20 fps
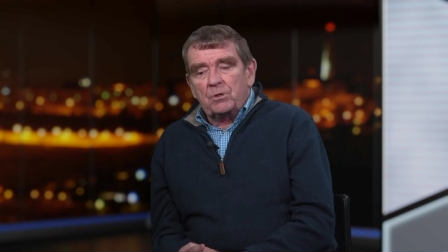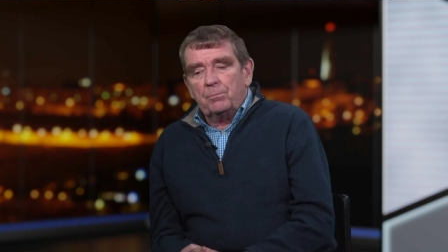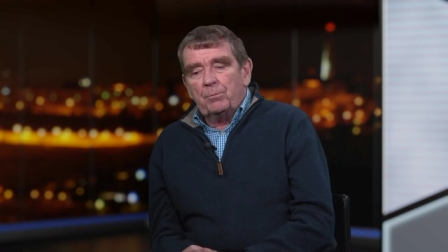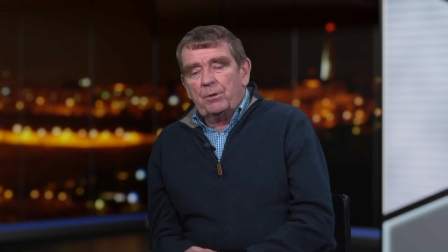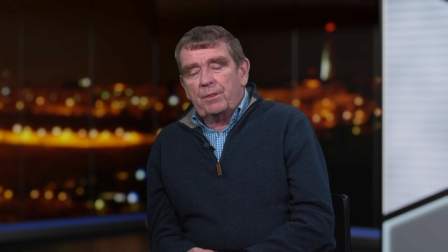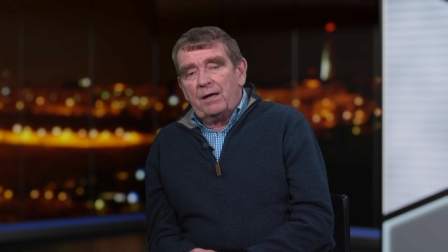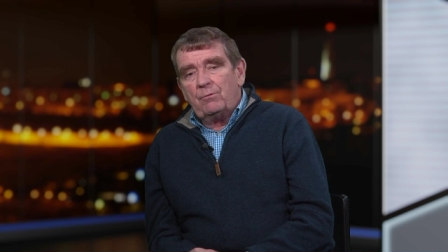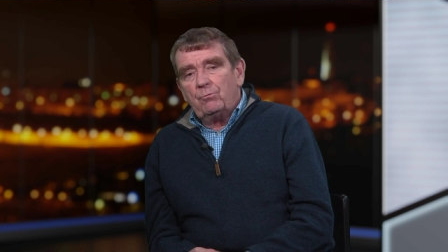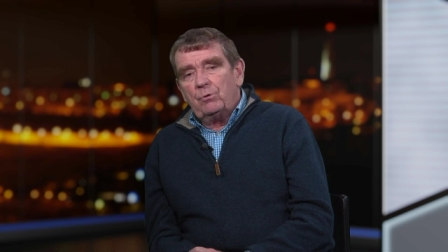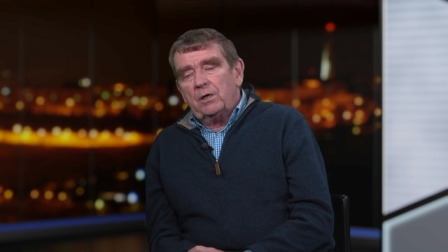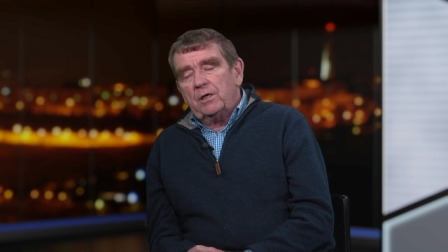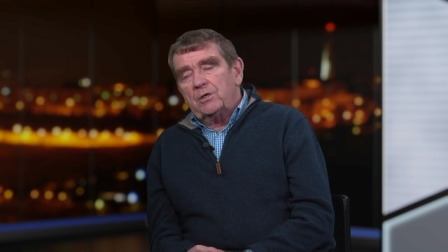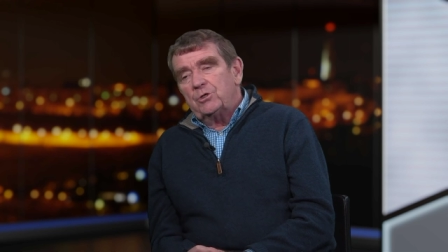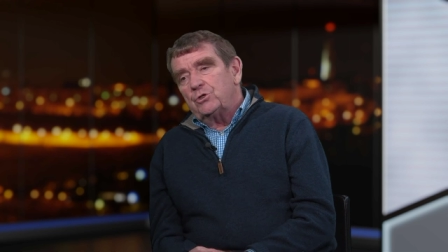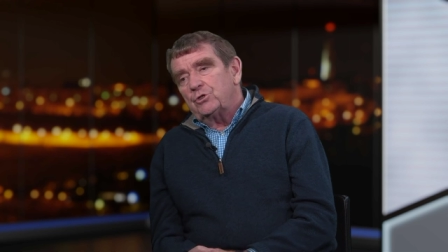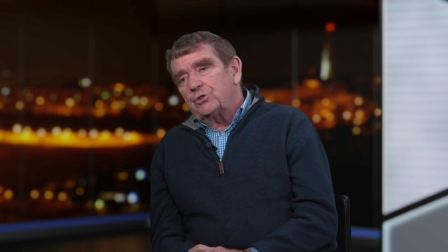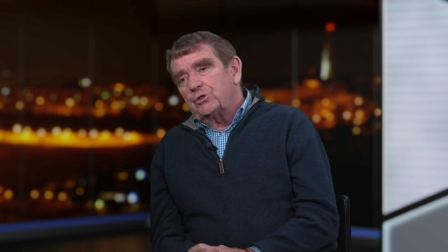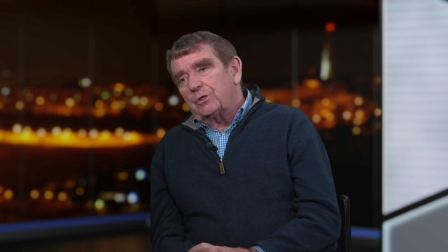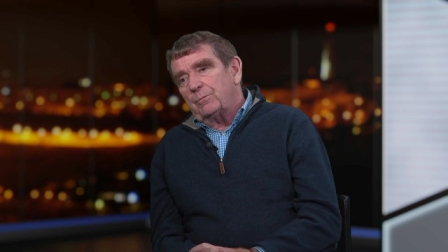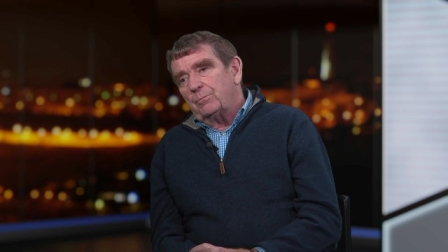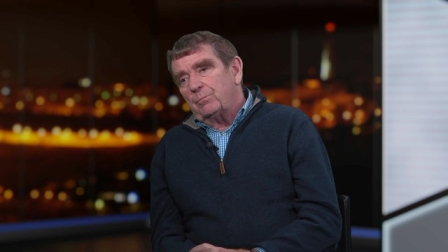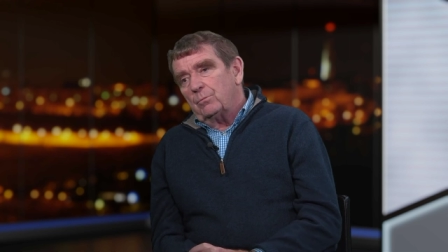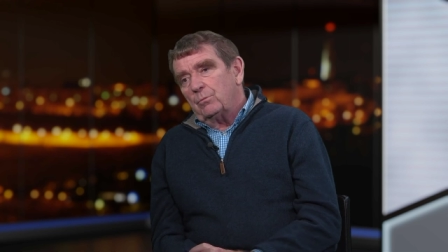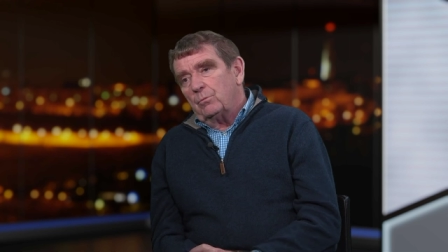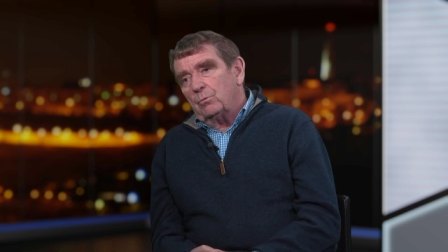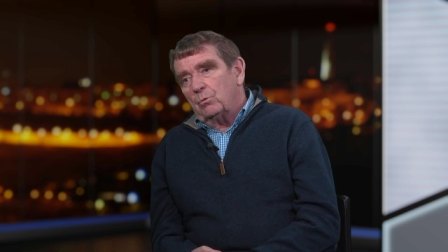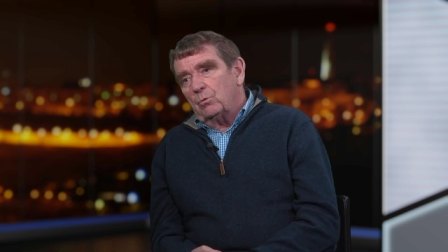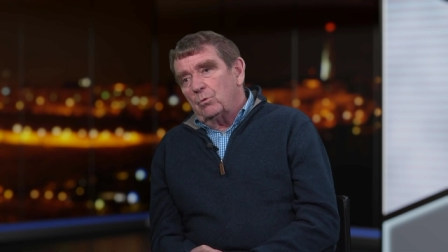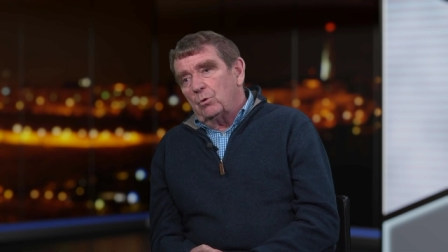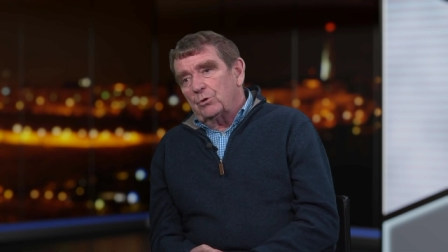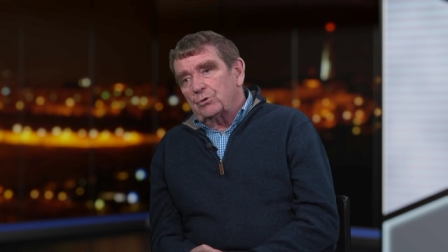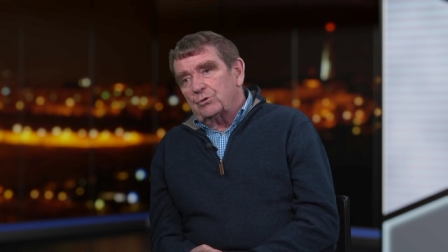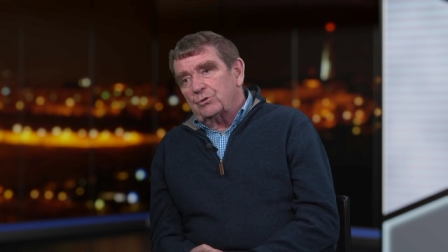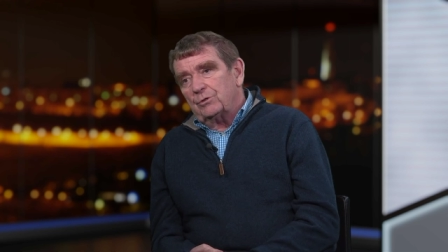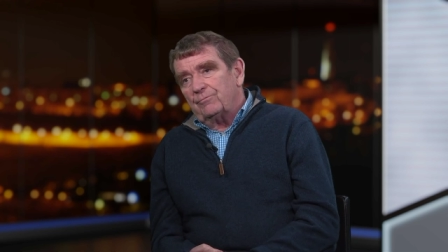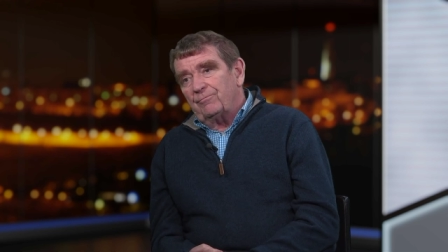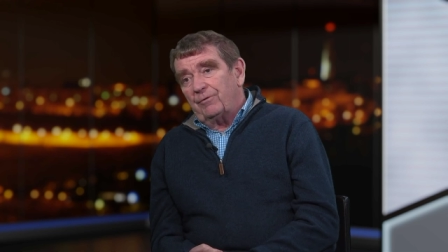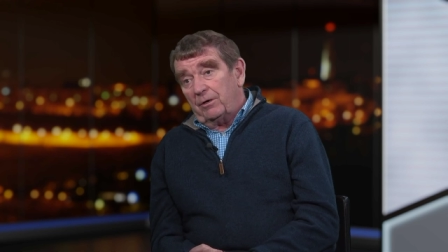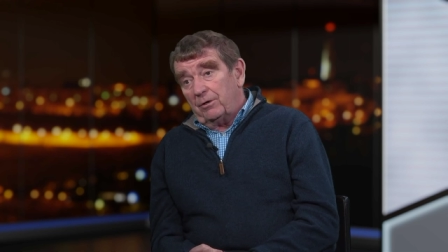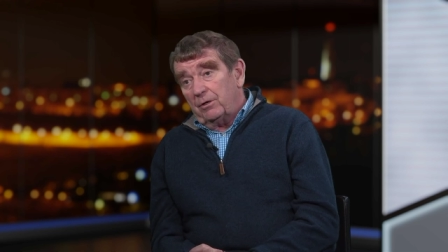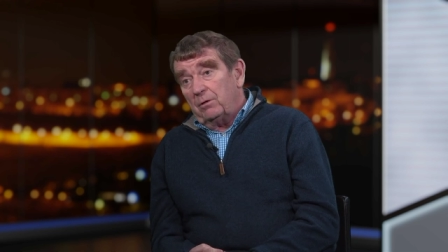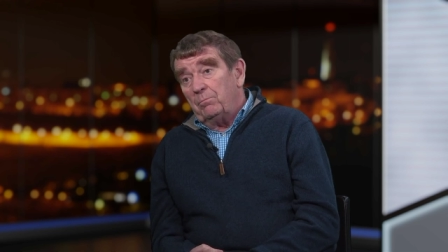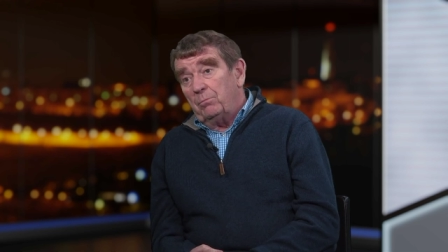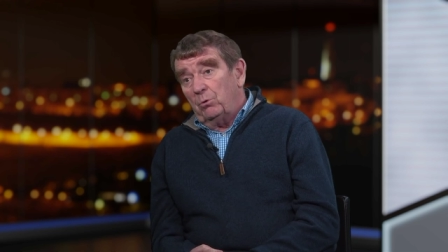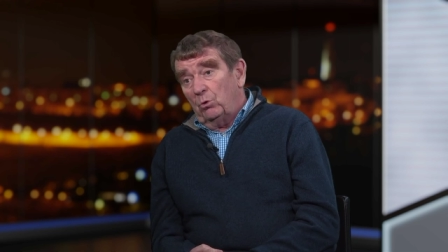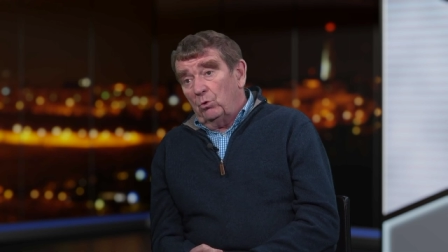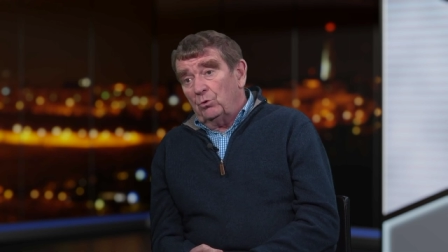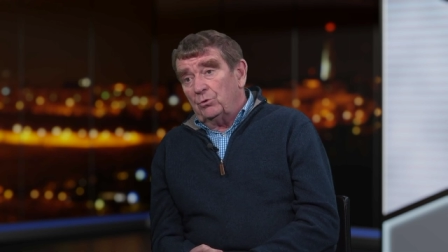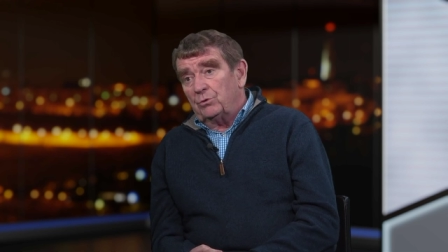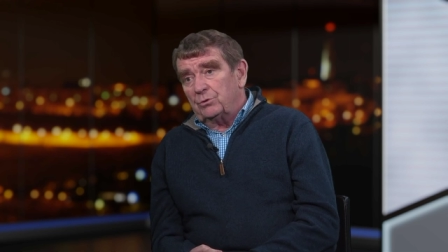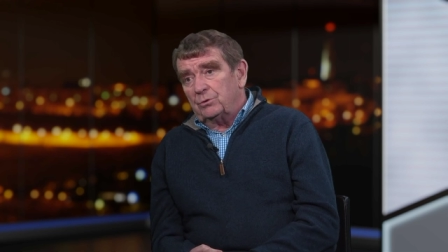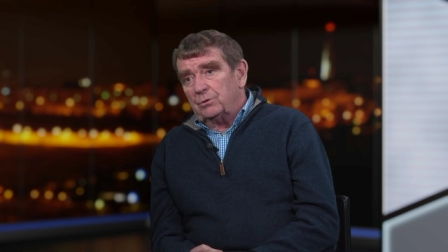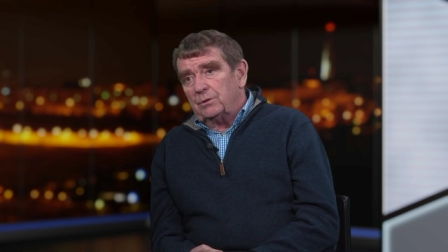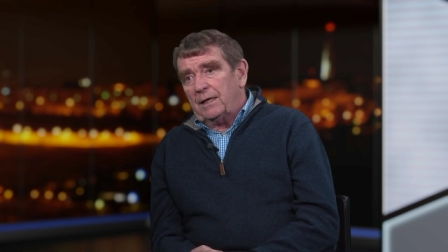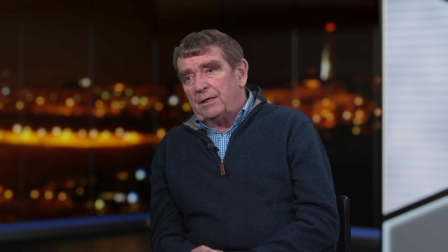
But that relationship was very important.